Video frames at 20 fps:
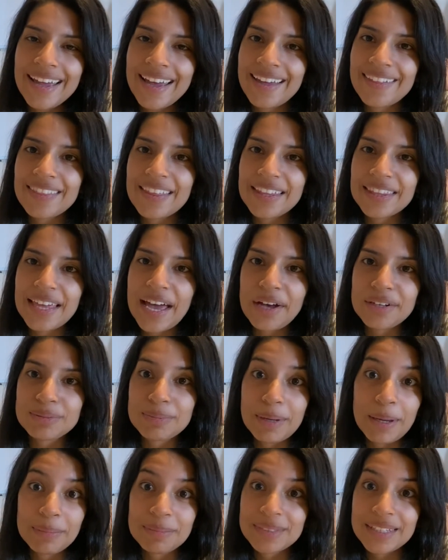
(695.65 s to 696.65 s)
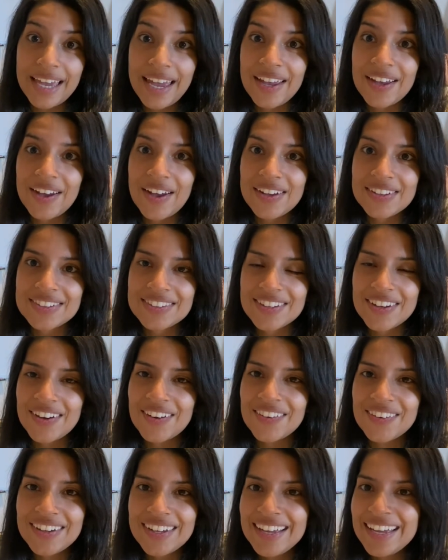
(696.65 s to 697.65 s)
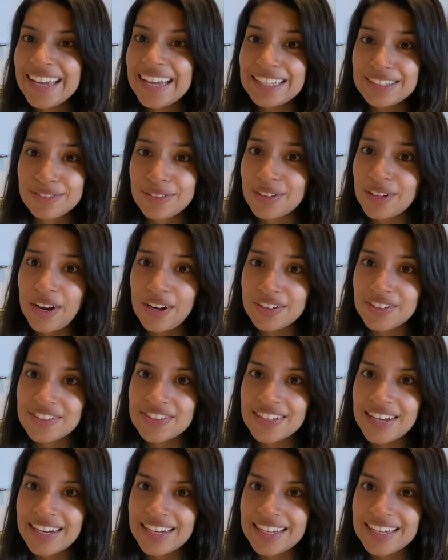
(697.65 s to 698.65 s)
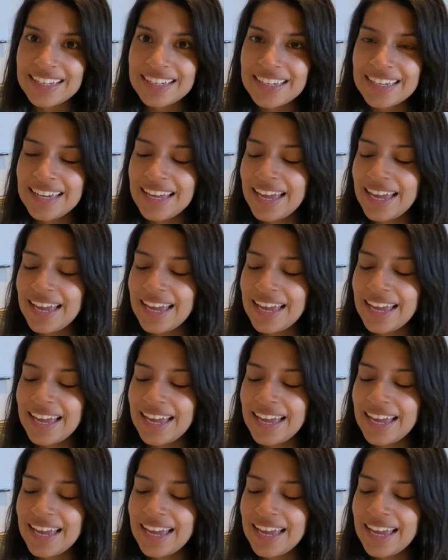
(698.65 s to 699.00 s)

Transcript: and then the house becomes chaos. So it's really hard to study.